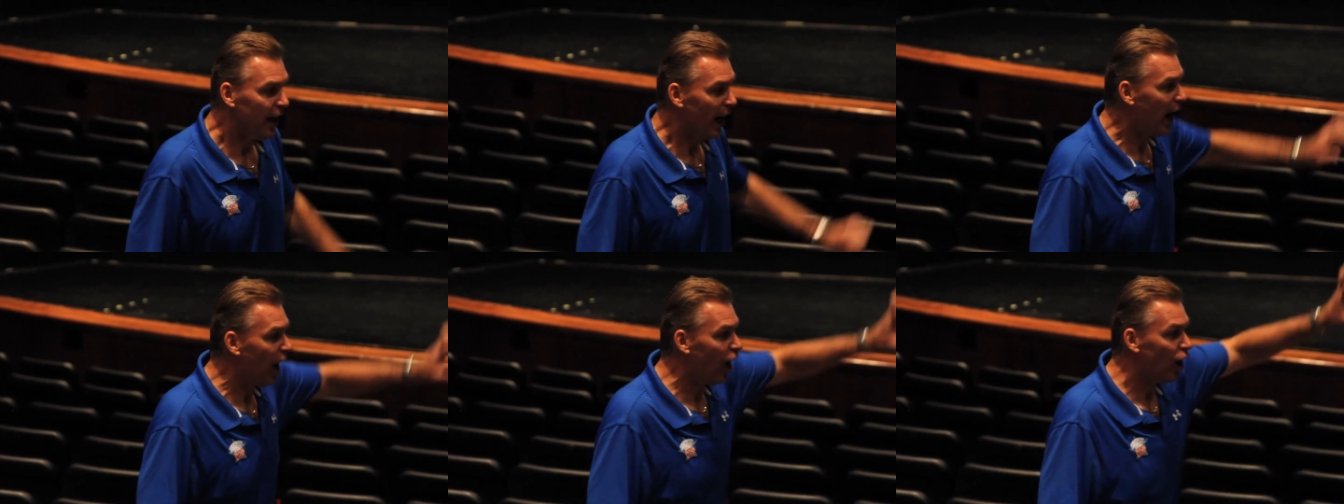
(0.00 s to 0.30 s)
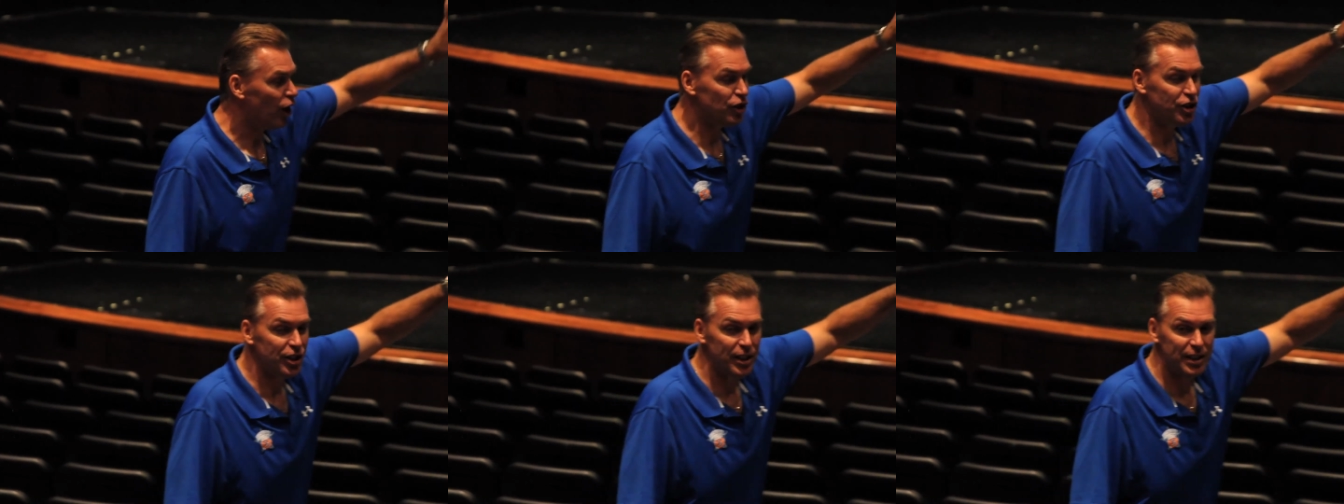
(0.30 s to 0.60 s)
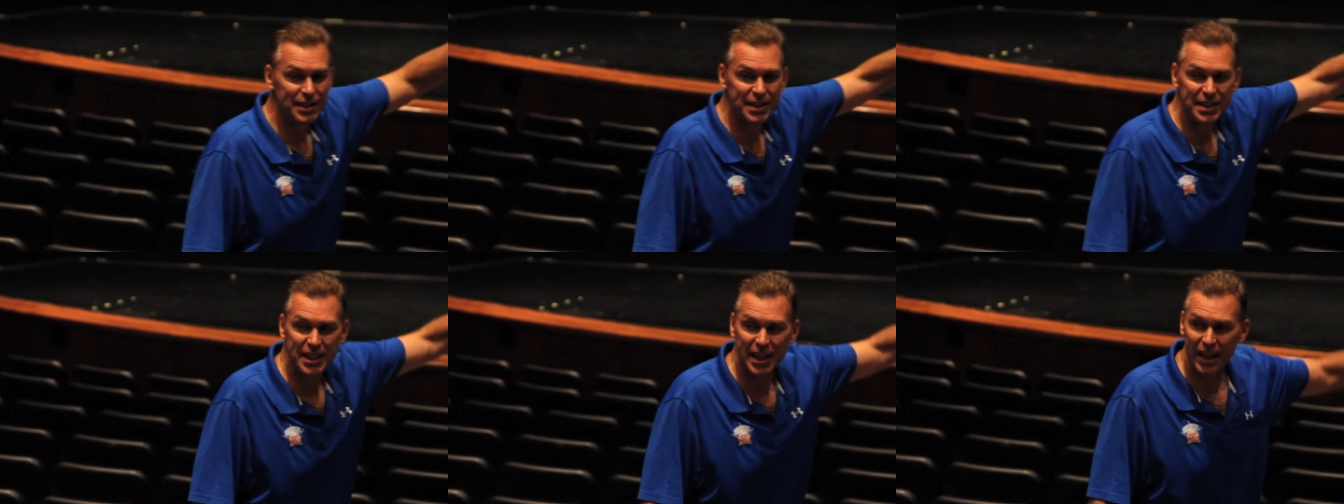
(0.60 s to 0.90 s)

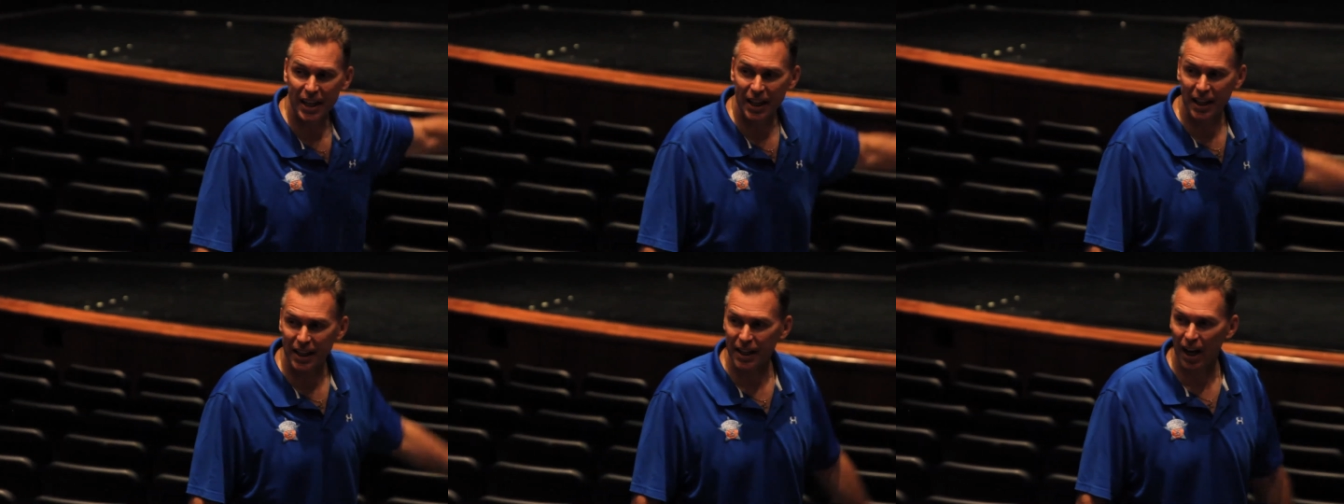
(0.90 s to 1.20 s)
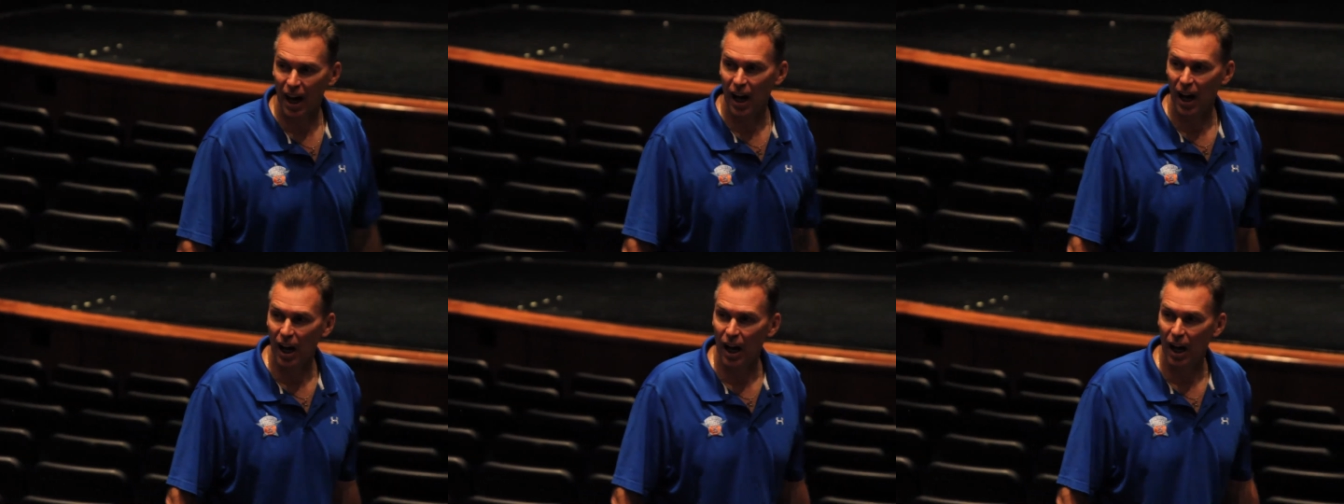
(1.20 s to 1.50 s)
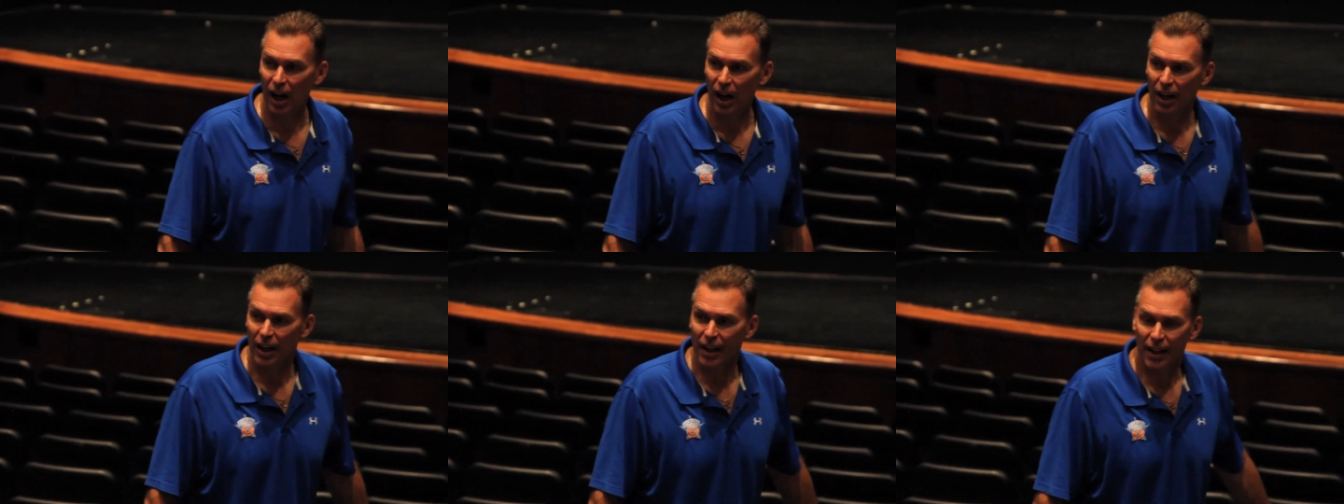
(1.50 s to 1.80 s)

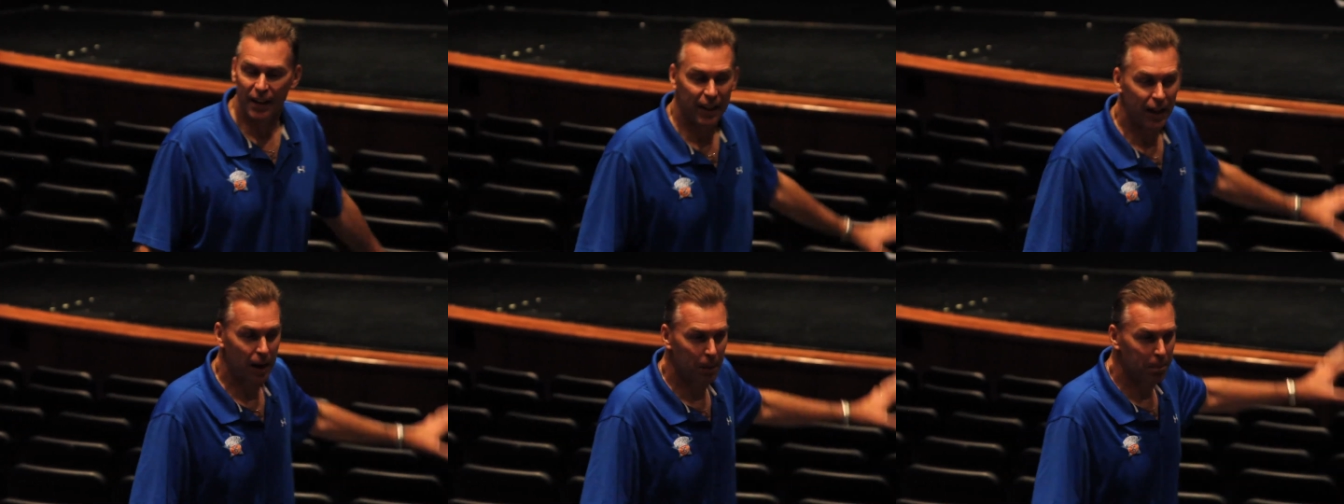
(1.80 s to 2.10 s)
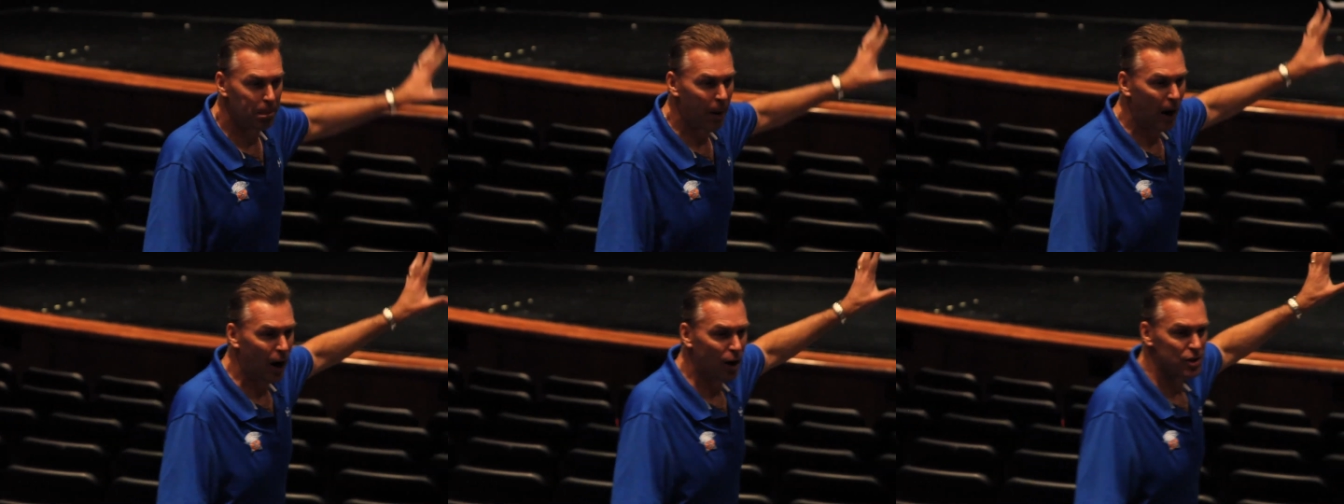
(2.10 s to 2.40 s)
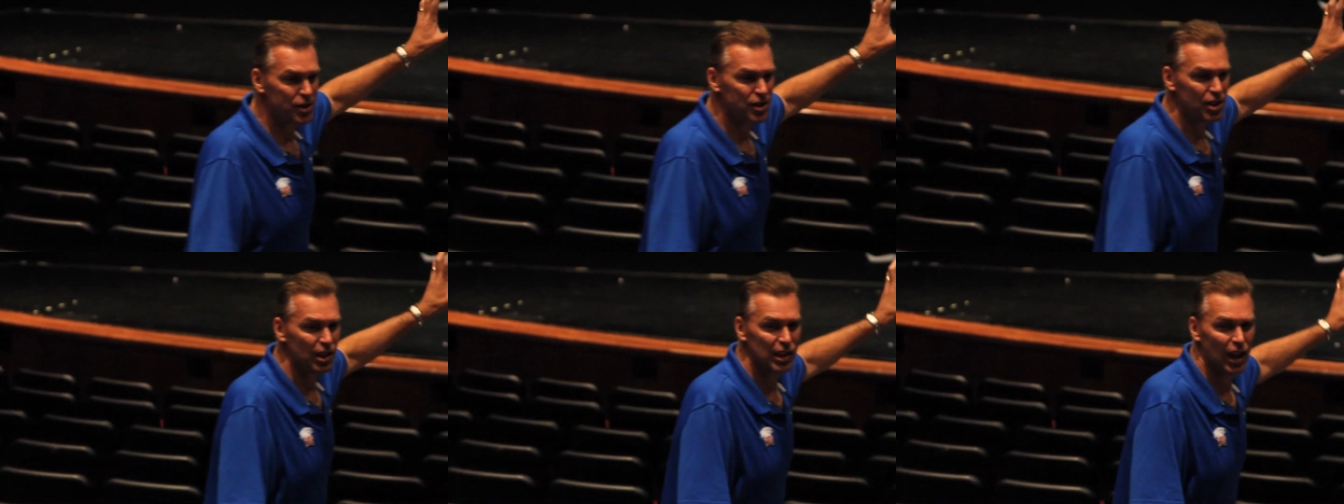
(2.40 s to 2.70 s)
Argentina,
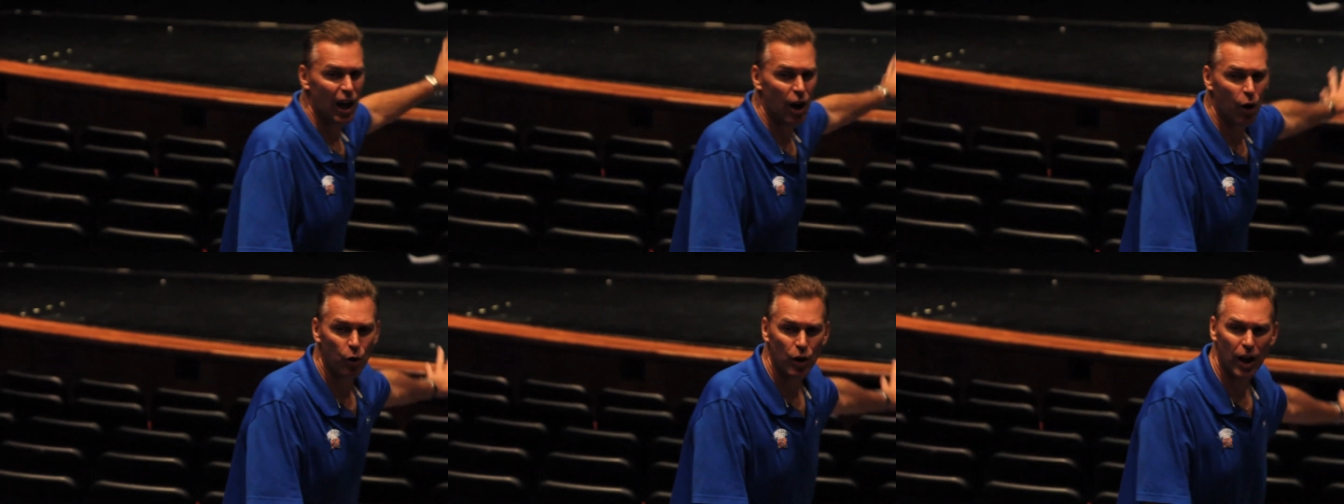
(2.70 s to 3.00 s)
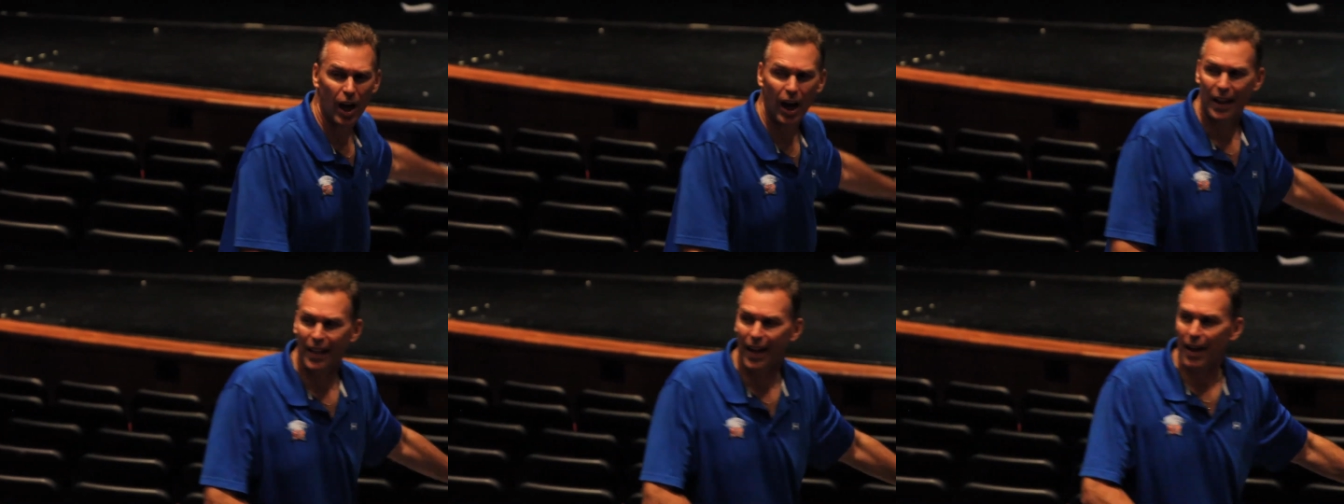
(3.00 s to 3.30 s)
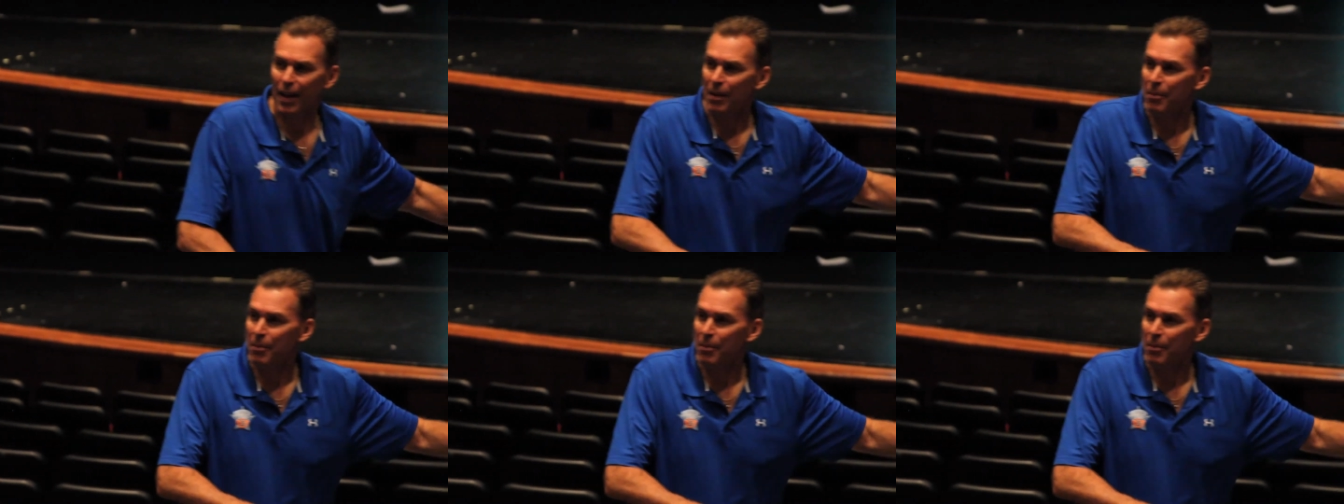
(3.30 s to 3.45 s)
Barcelona.